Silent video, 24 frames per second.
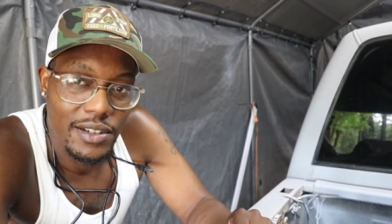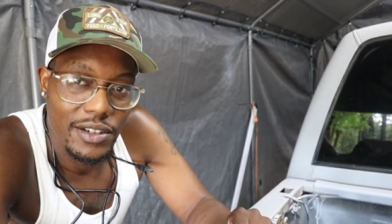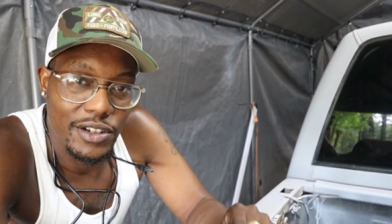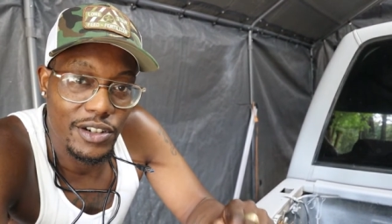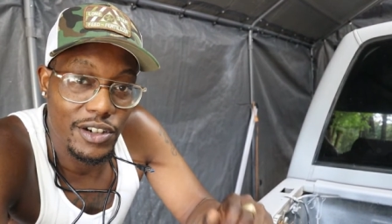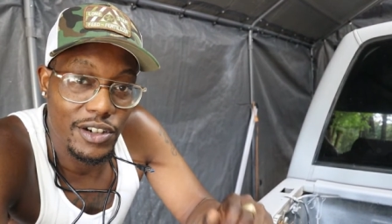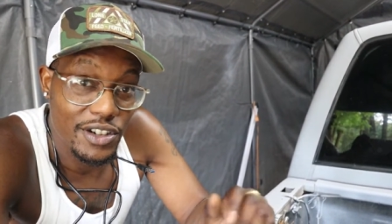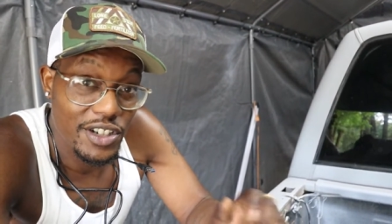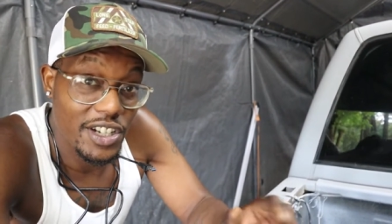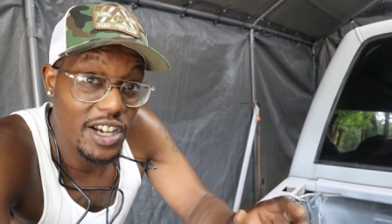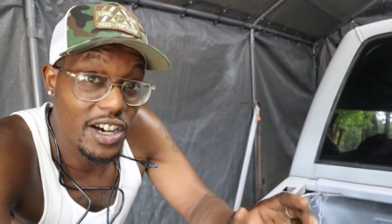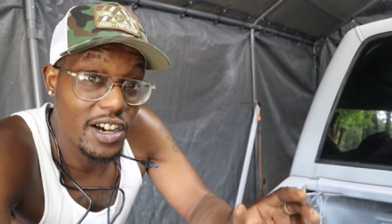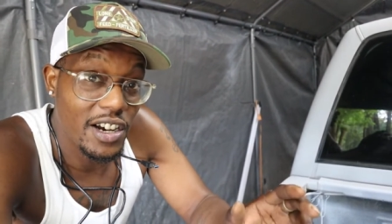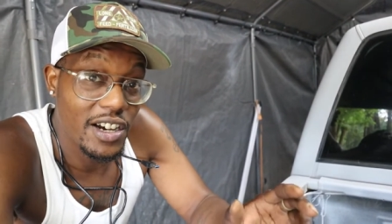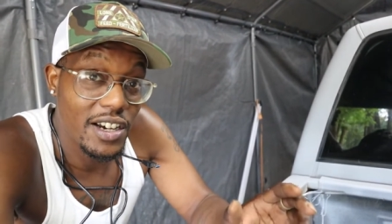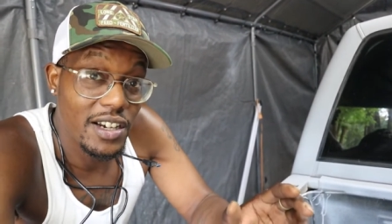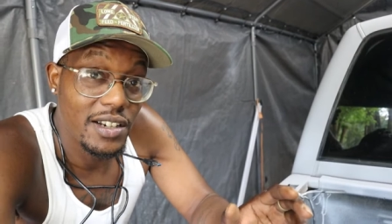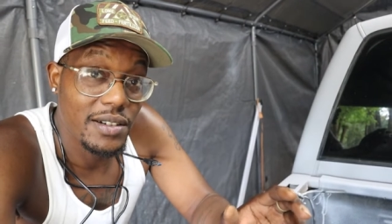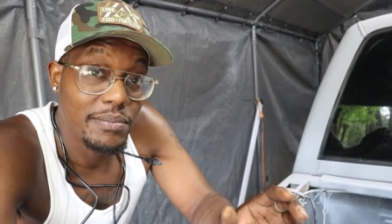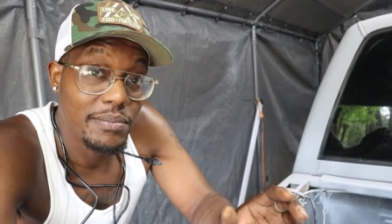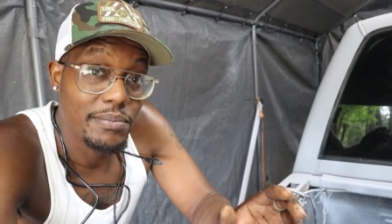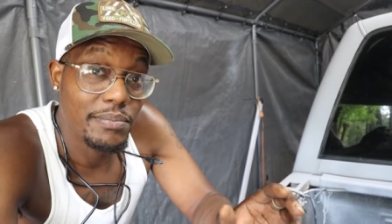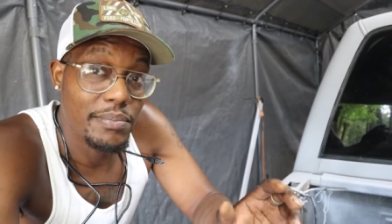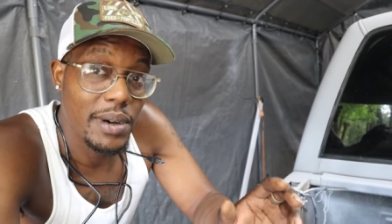you're
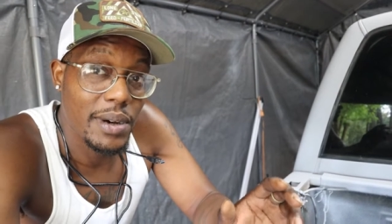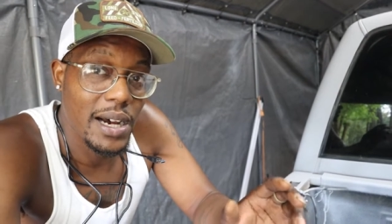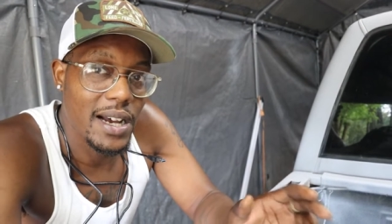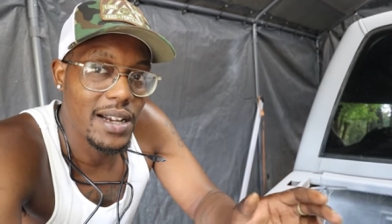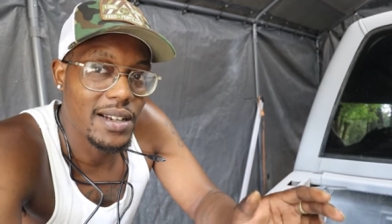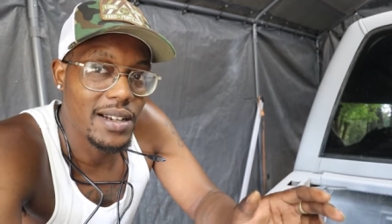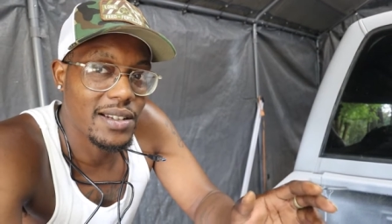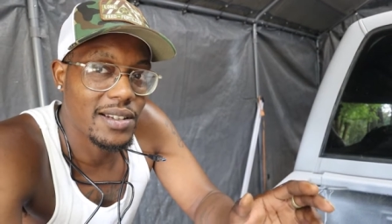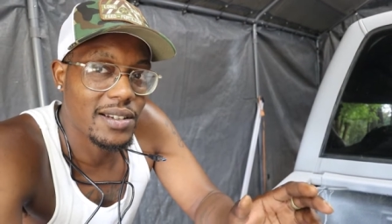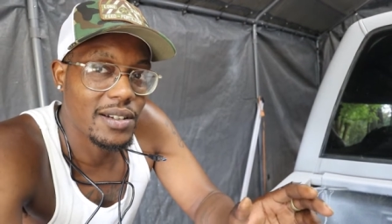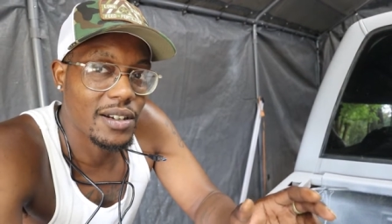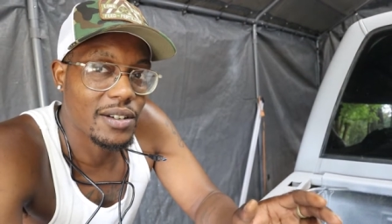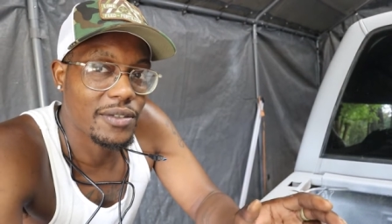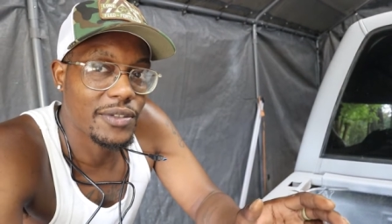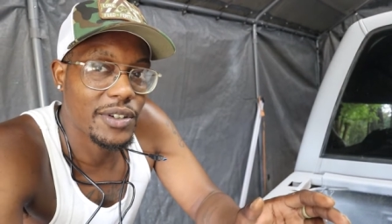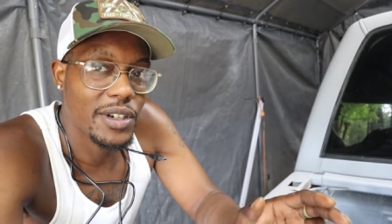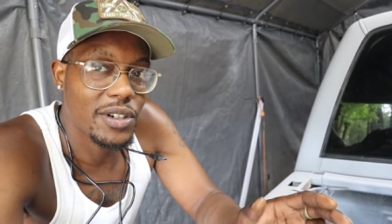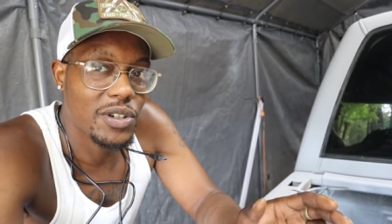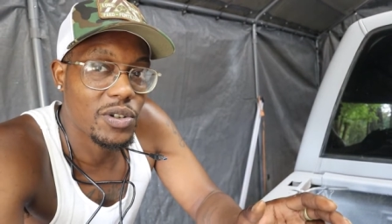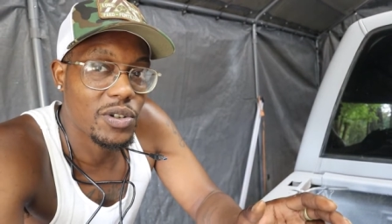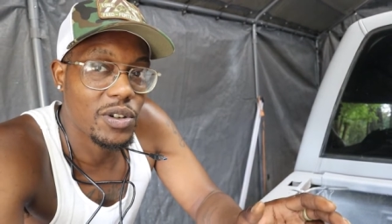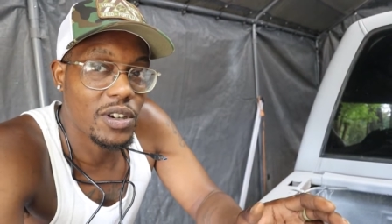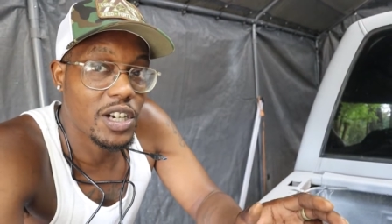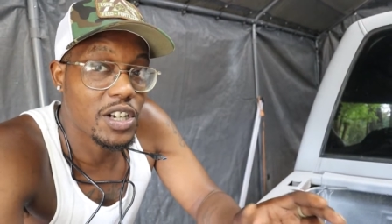done buying stuff for
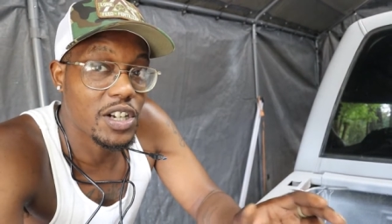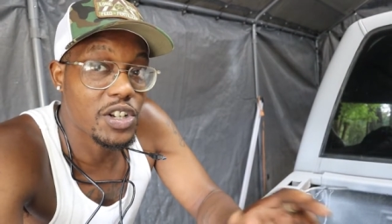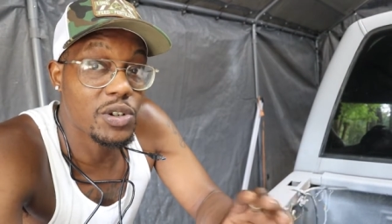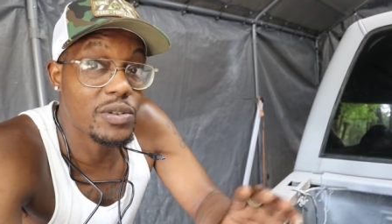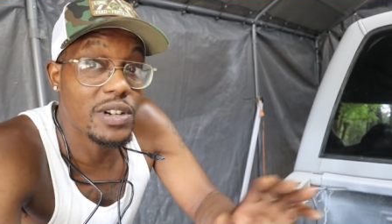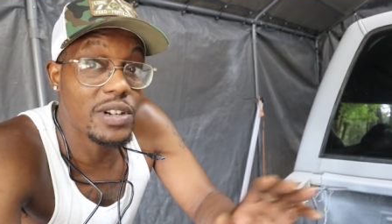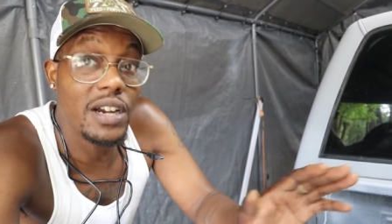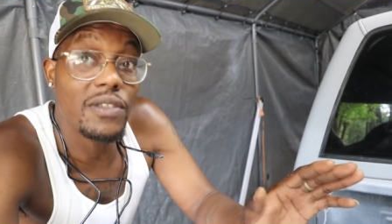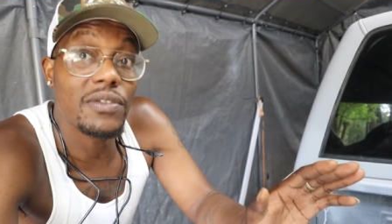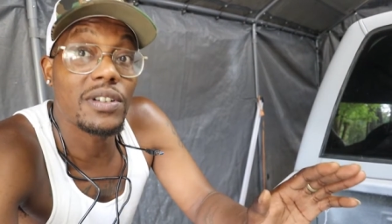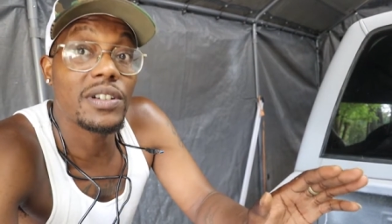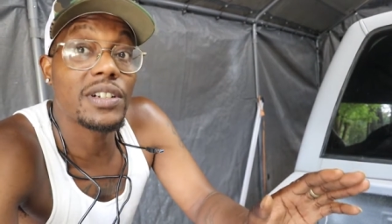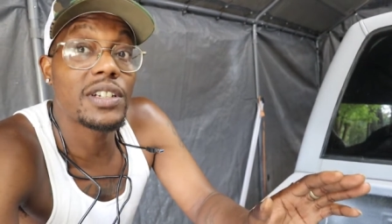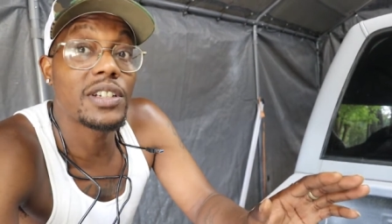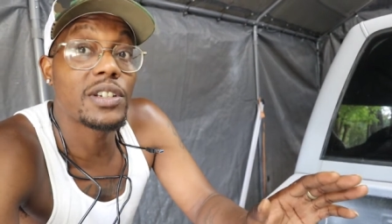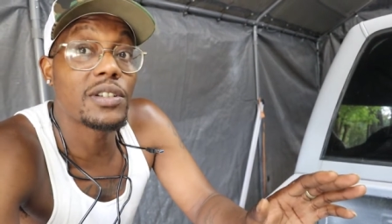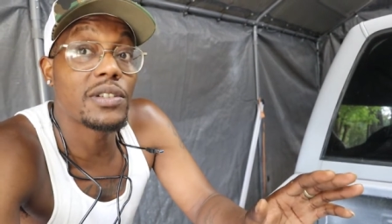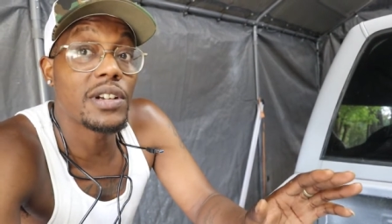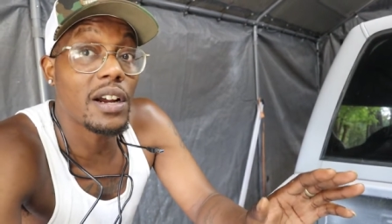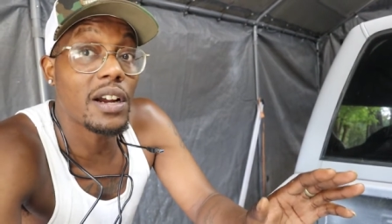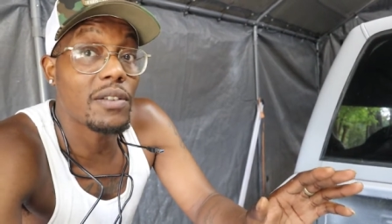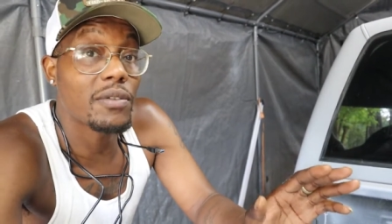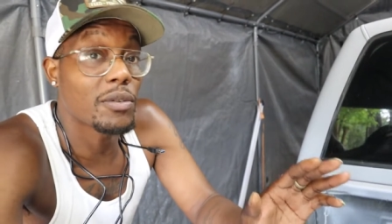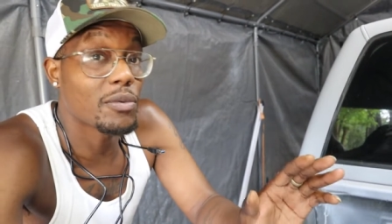your truck? Because you never
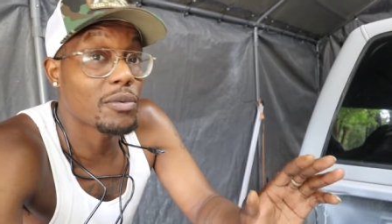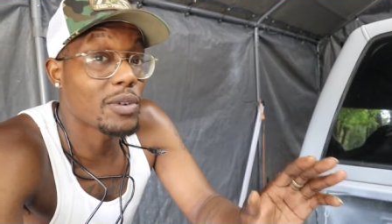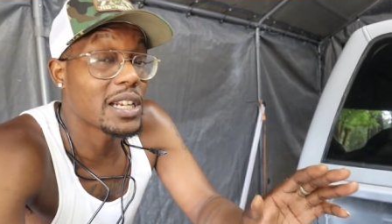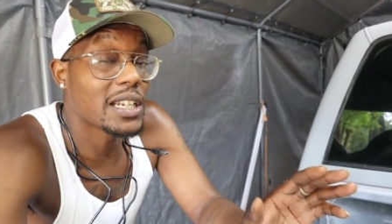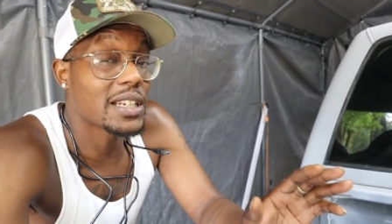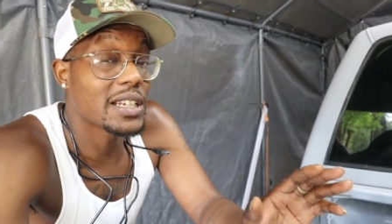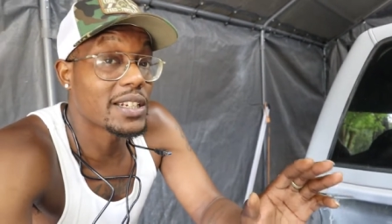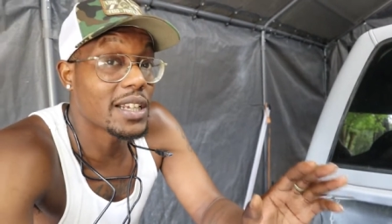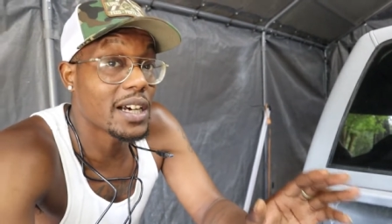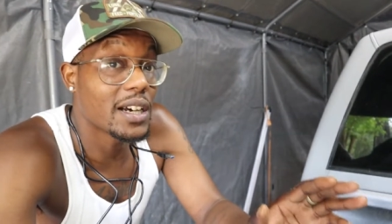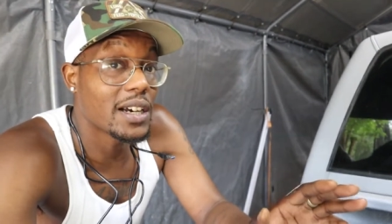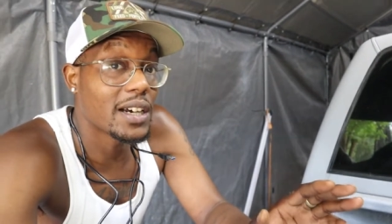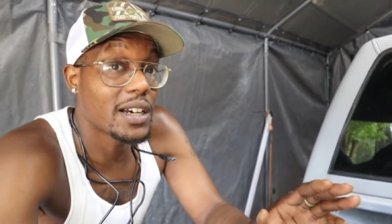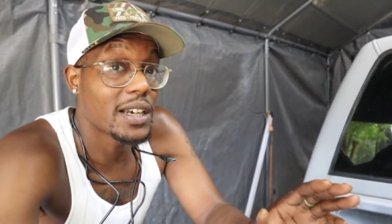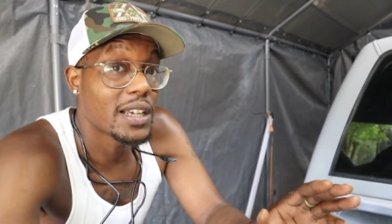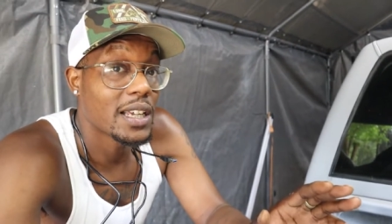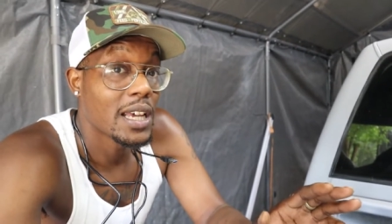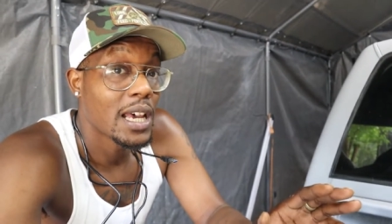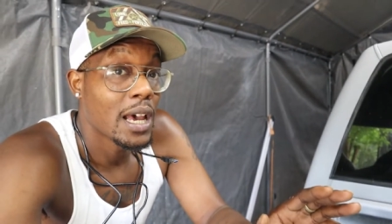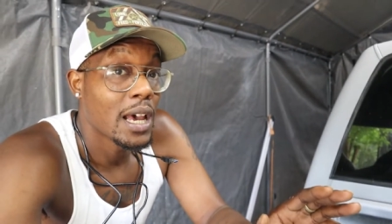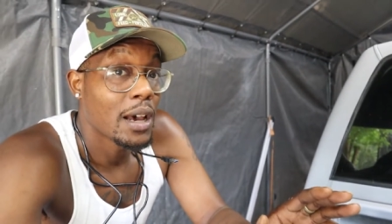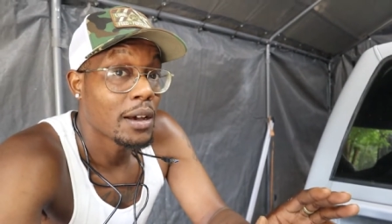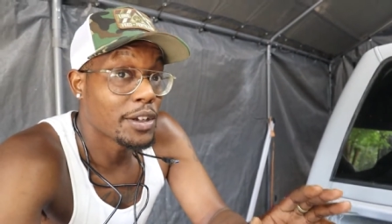really done.